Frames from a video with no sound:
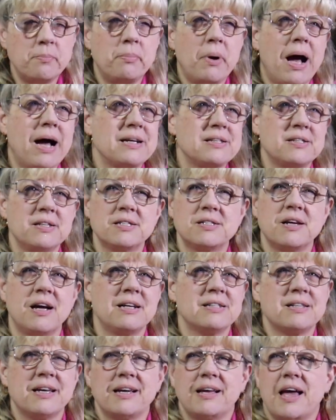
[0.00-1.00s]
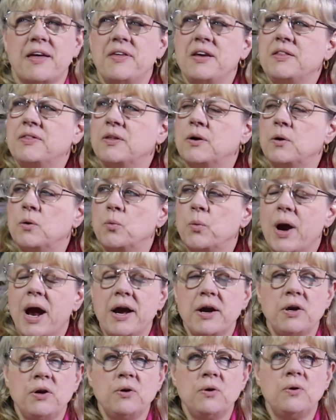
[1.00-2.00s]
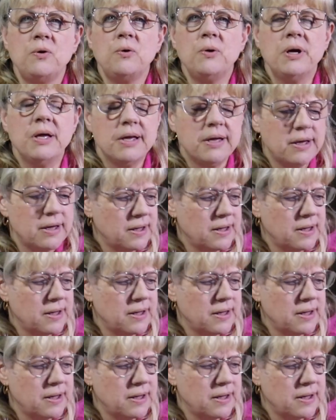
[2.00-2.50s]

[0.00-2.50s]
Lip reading: pasta sauce, like I think the ragu,